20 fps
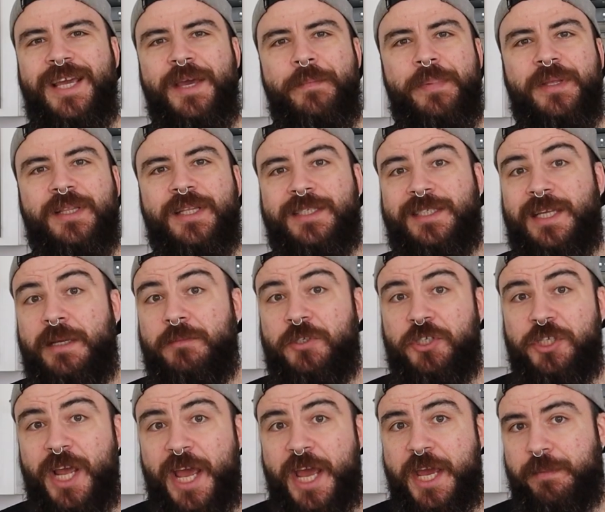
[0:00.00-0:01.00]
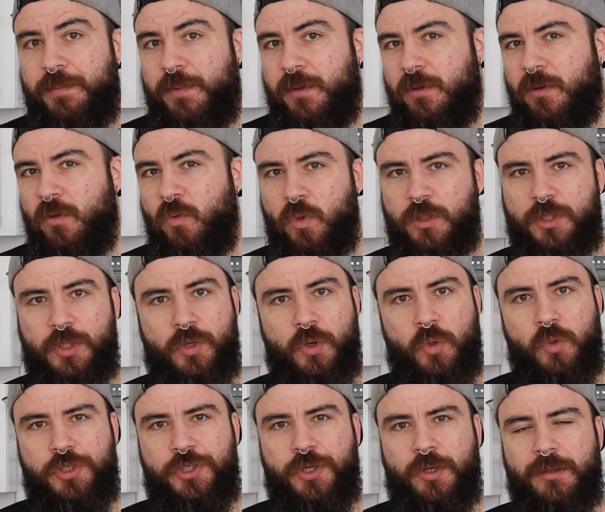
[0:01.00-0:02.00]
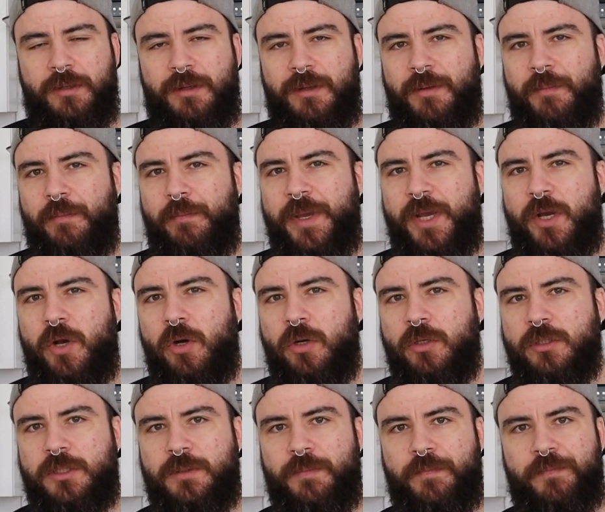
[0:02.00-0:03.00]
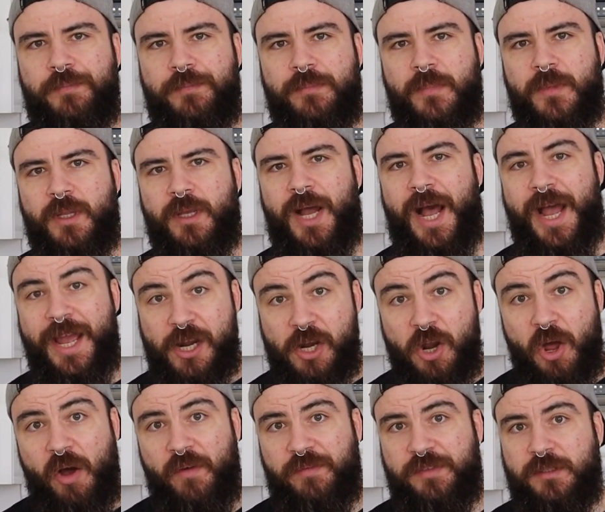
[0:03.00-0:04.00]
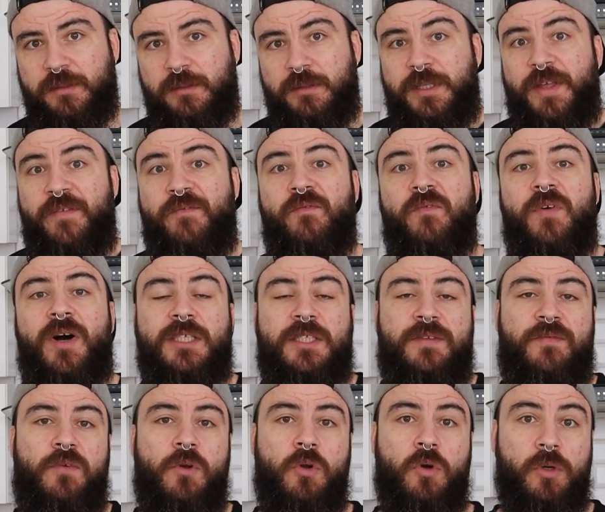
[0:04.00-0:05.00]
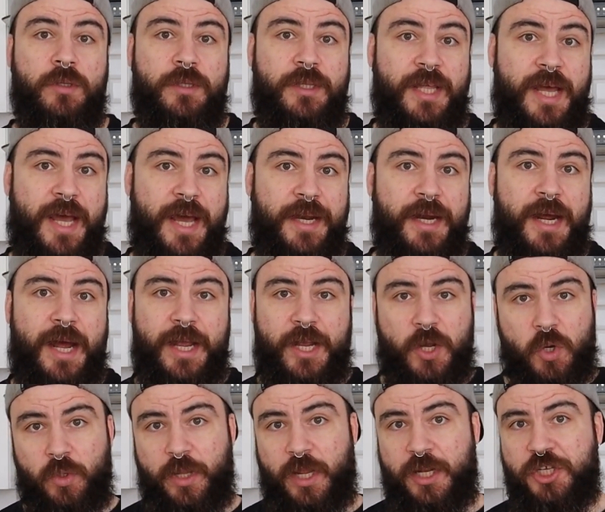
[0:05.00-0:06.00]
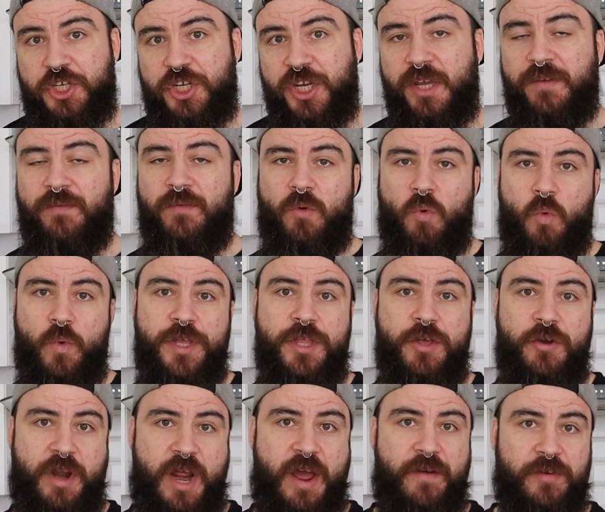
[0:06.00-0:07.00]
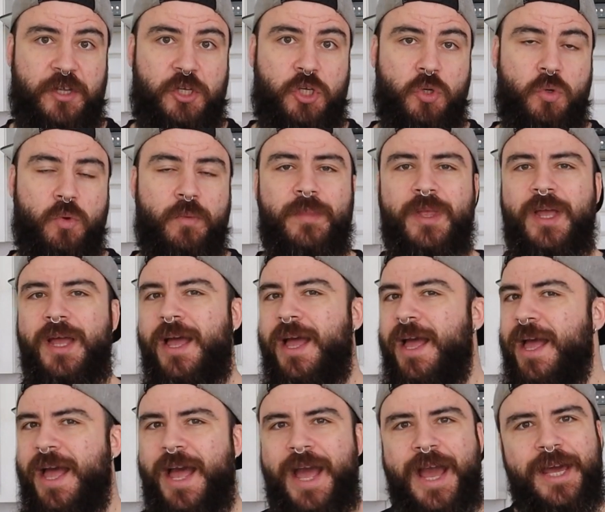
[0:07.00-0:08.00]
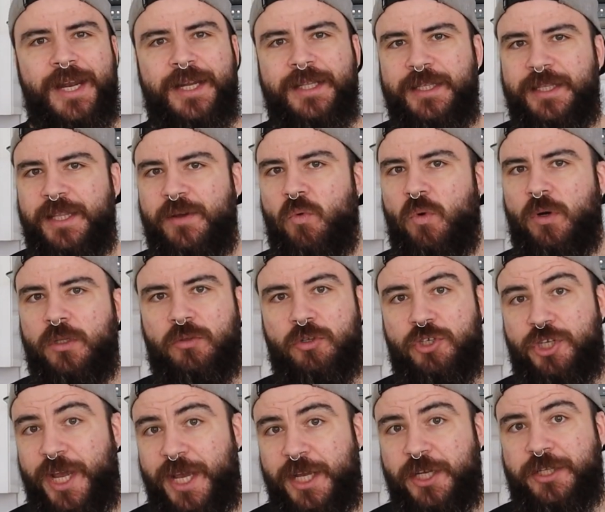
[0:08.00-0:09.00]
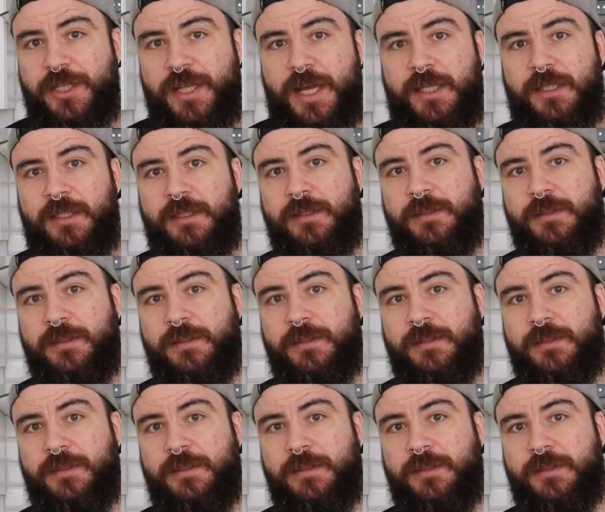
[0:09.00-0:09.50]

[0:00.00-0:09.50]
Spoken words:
Keeping the same shape was crucial because I loved the fast flow that I could achieve with the OREA V2, and I didn't want to change that.